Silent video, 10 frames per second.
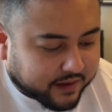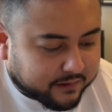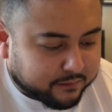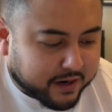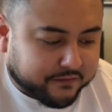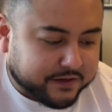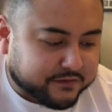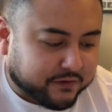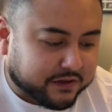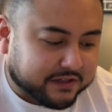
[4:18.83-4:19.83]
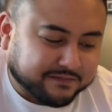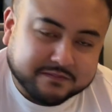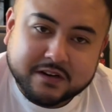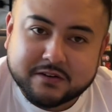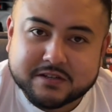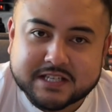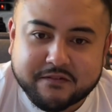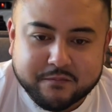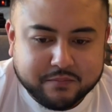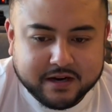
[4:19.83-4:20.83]
Breakfast for under
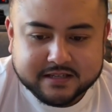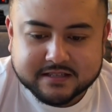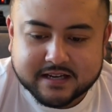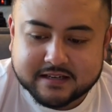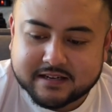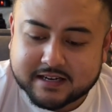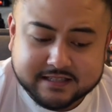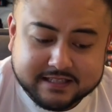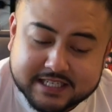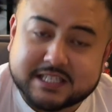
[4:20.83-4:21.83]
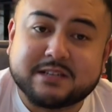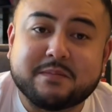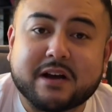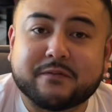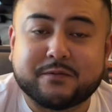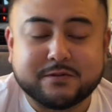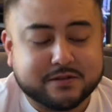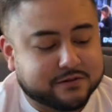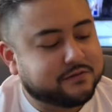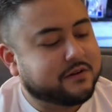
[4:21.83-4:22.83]
$7, and it's a decent amount of food
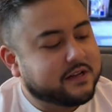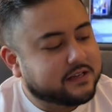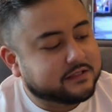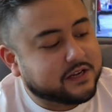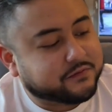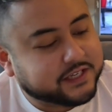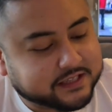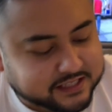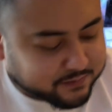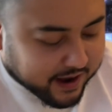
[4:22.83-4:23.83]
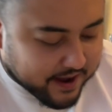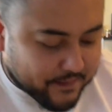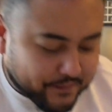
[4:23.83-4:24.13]
too. It'll definitely hit the spot.